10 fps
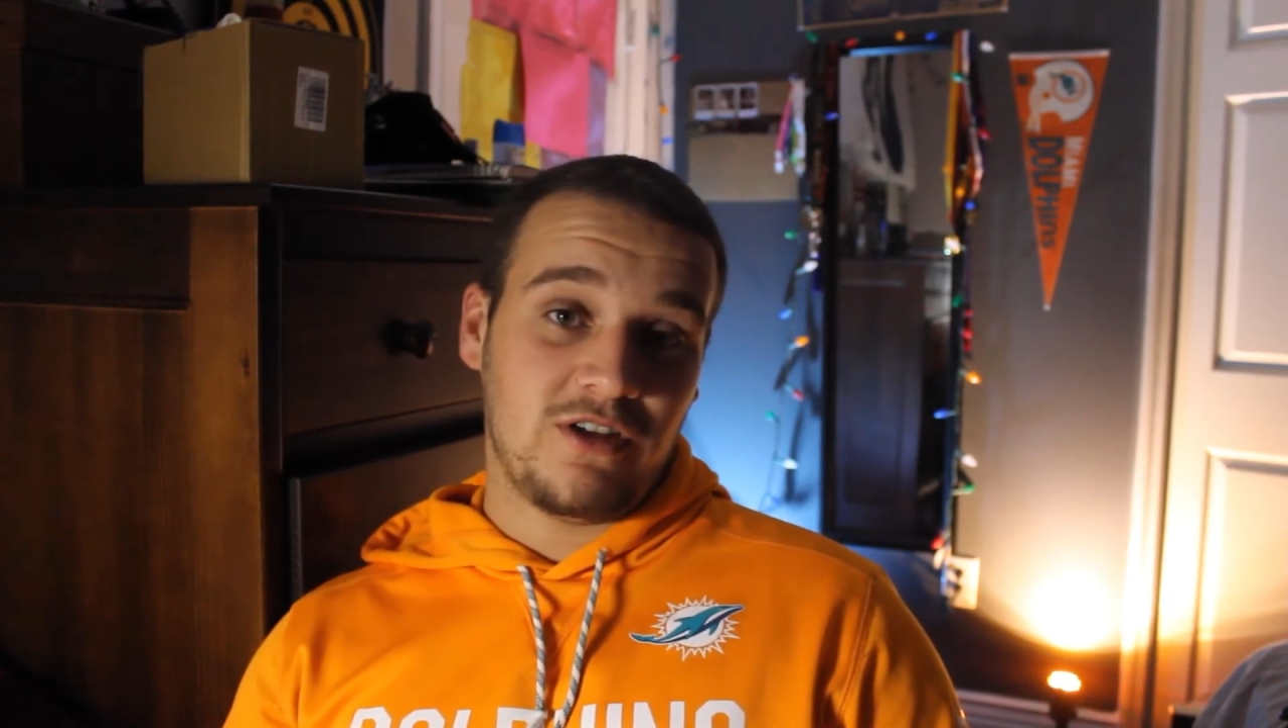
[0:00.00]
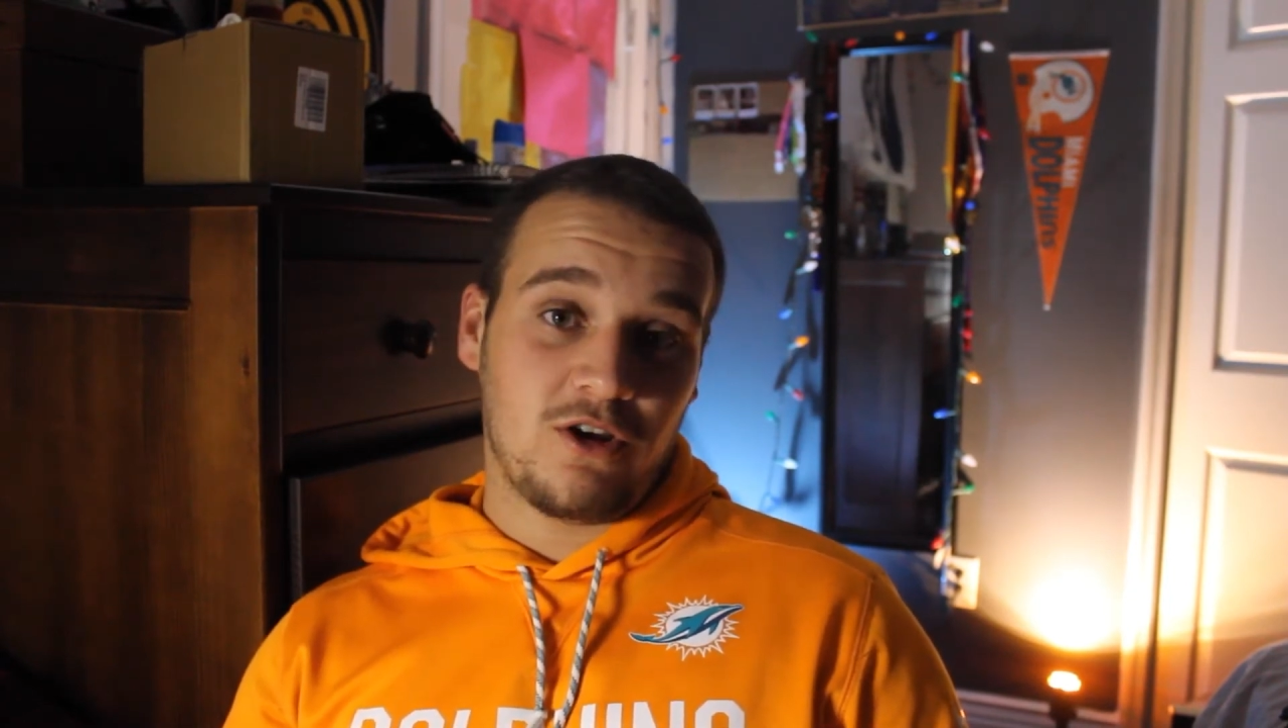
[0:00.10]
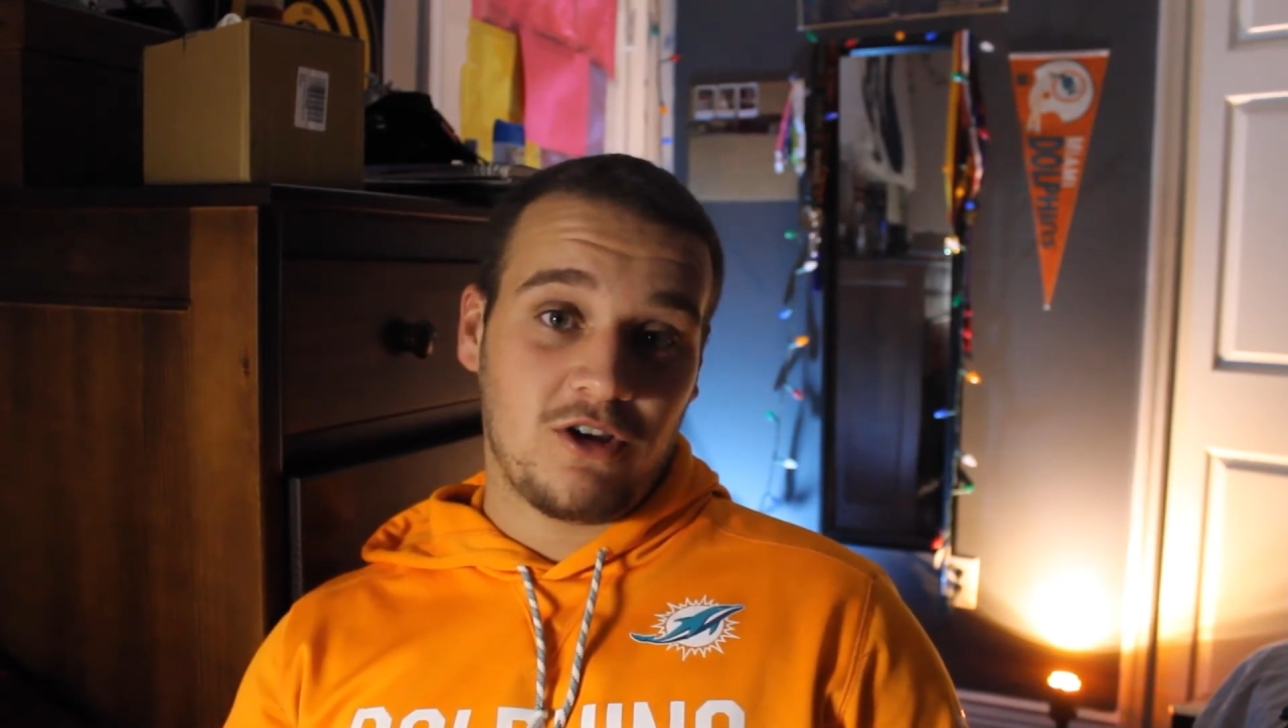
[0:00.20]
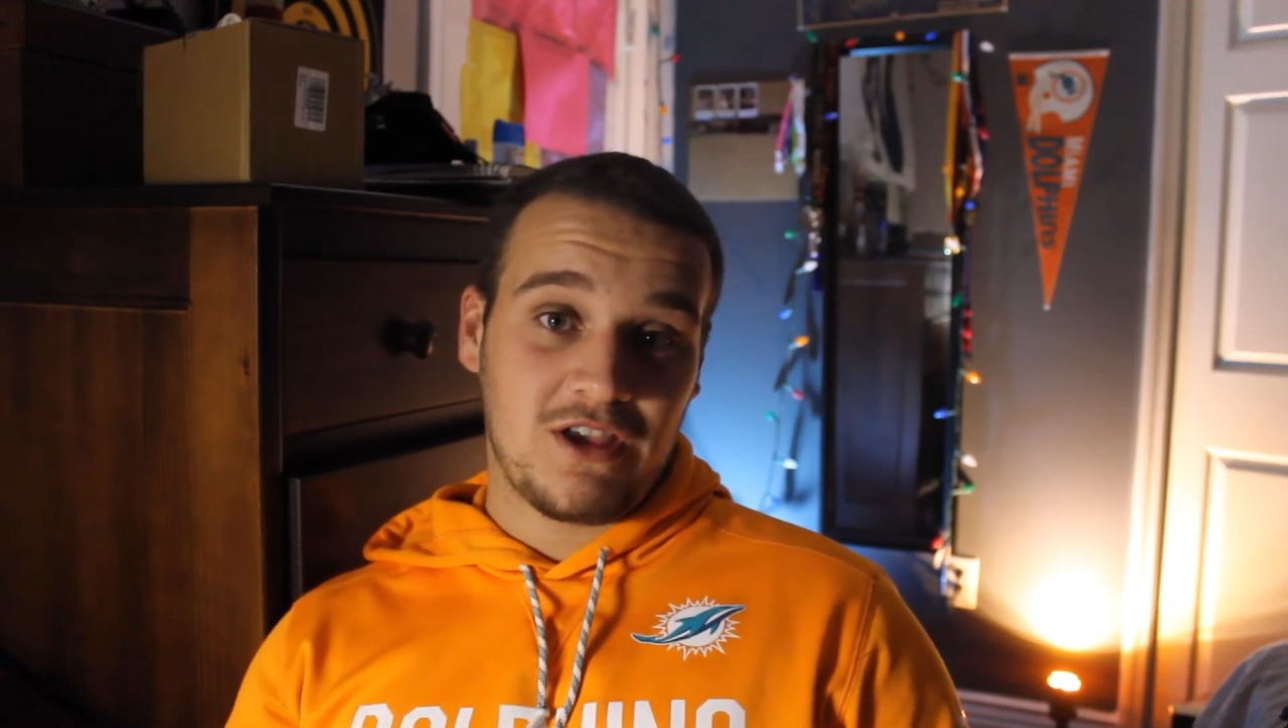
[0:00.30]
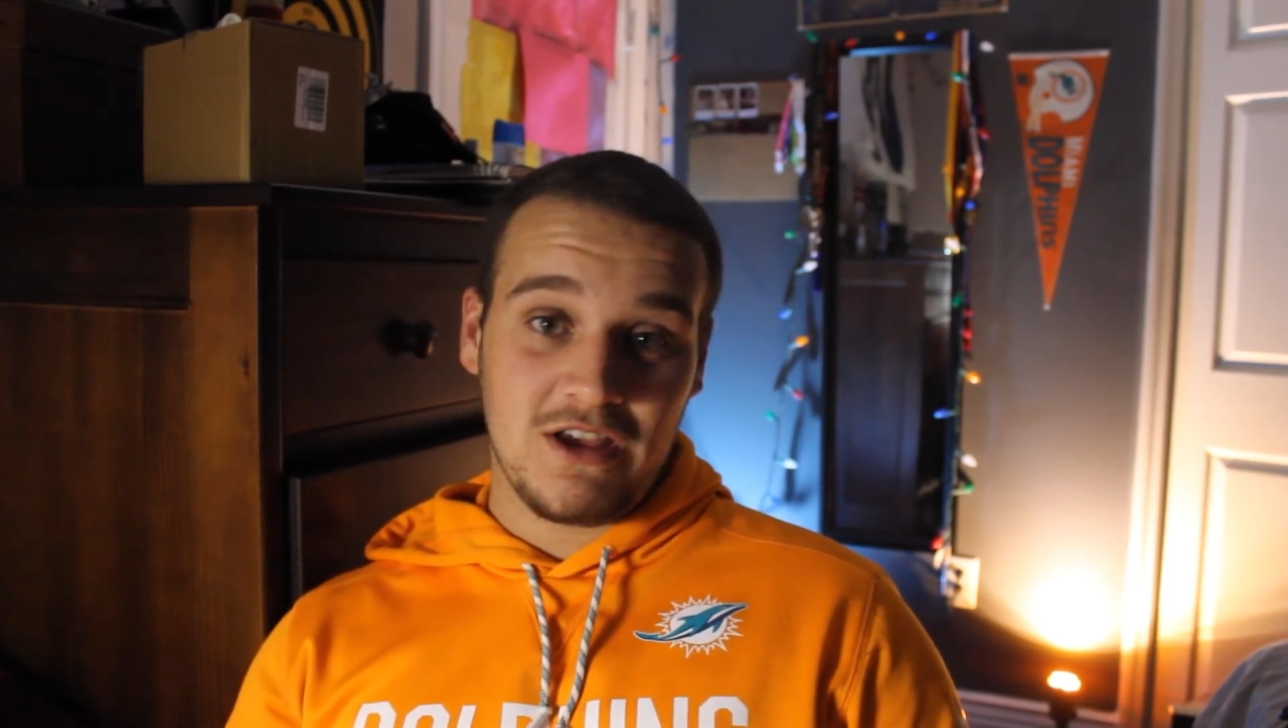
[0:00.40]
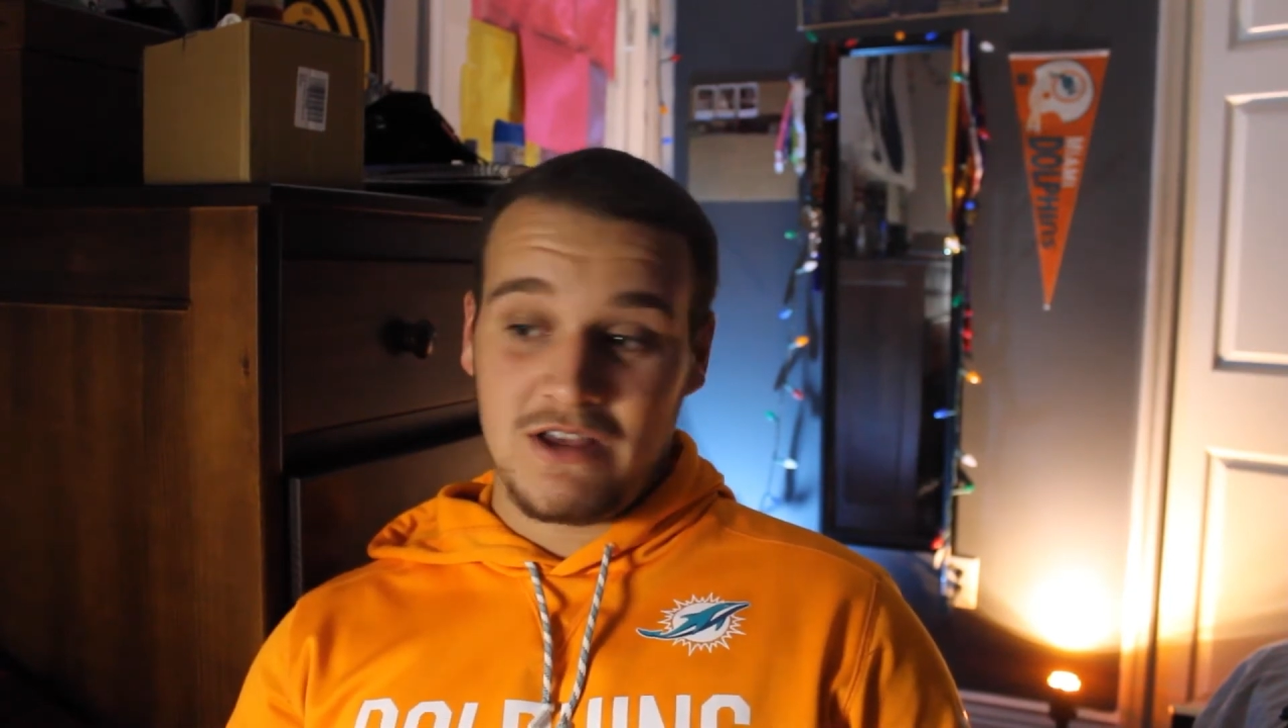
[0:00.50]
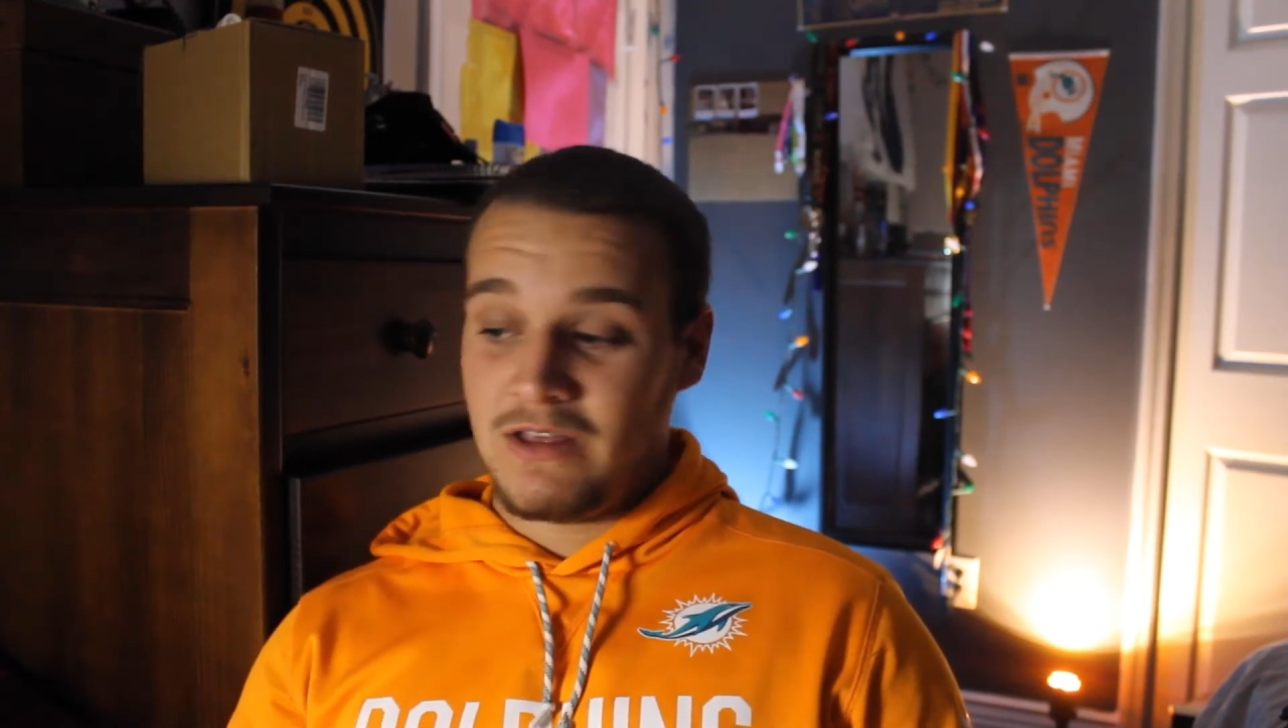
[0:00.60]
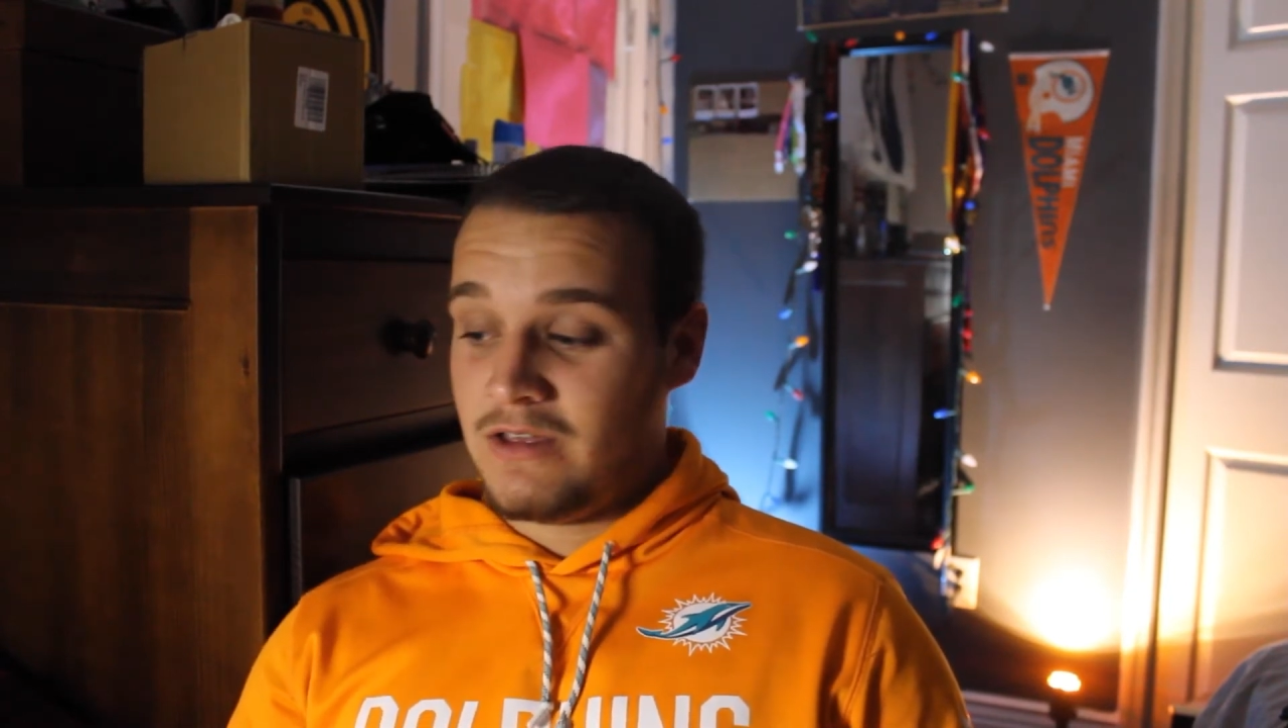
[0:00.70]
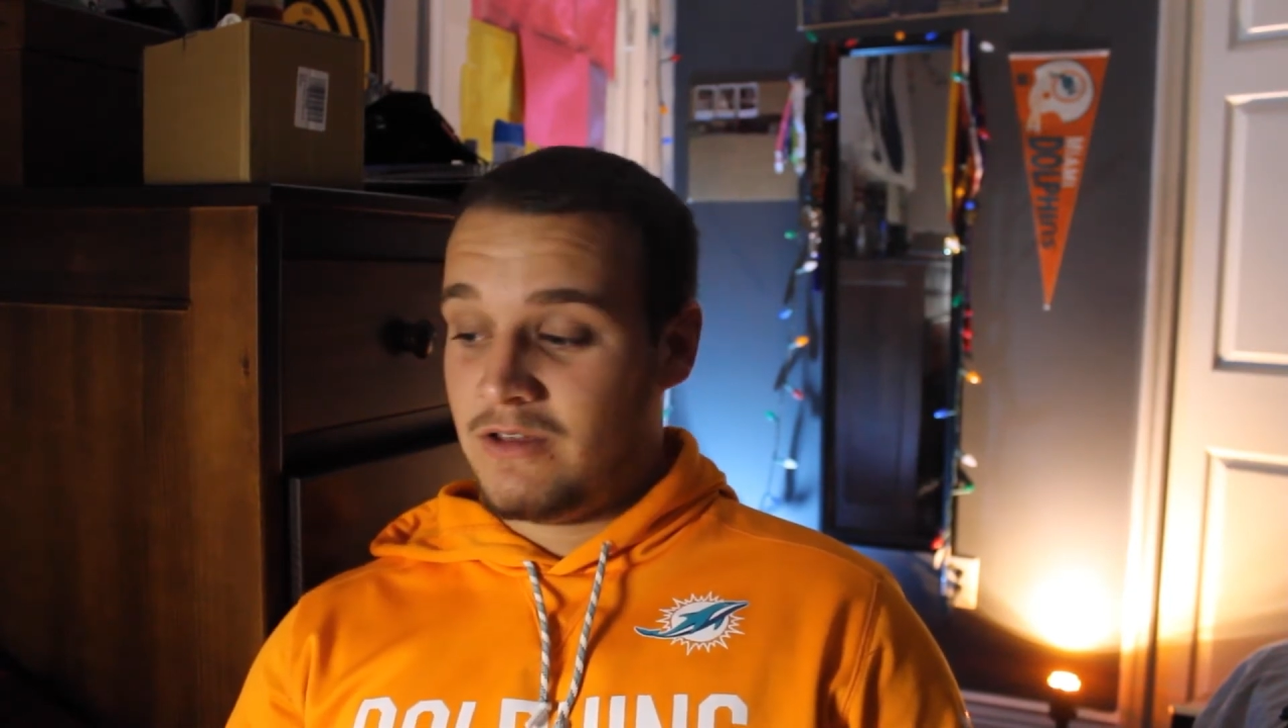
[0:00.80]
that are key